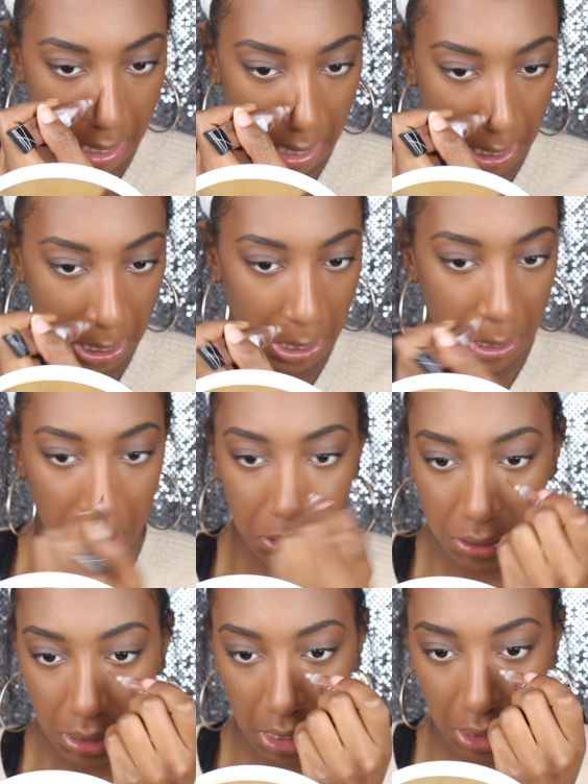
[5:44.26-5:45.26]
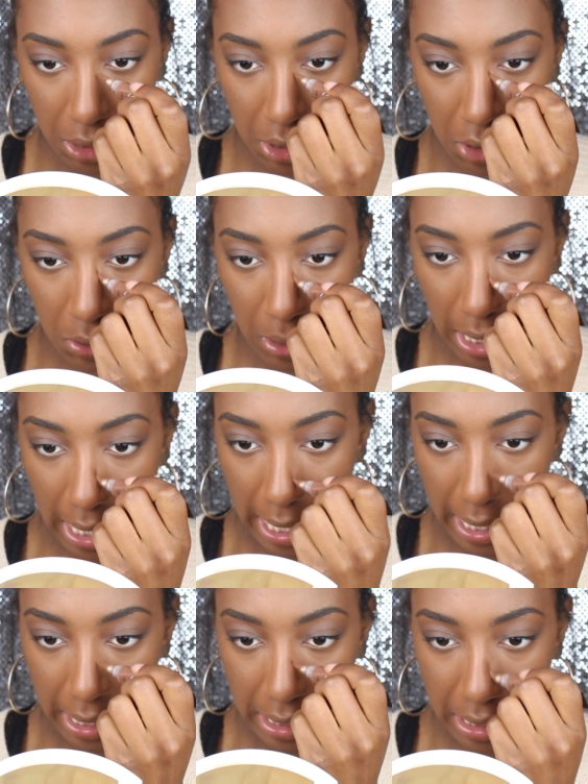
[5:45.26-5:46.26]
I use a little
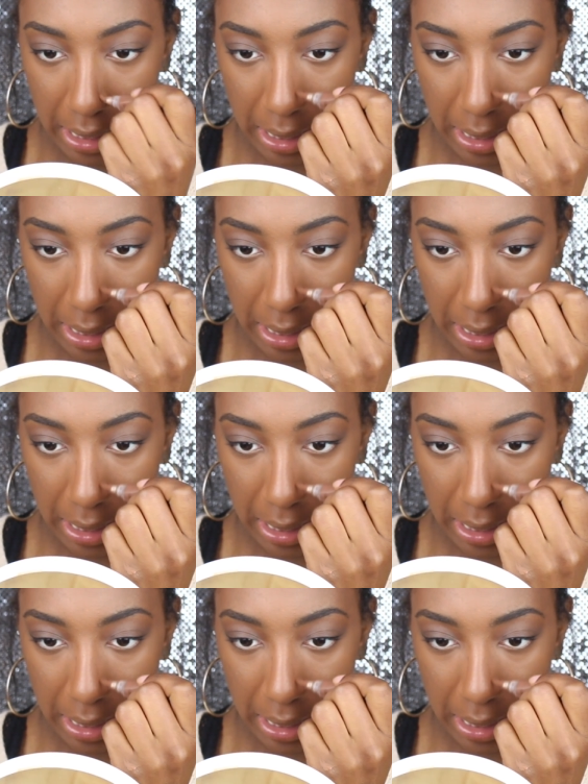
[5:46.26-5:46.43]
line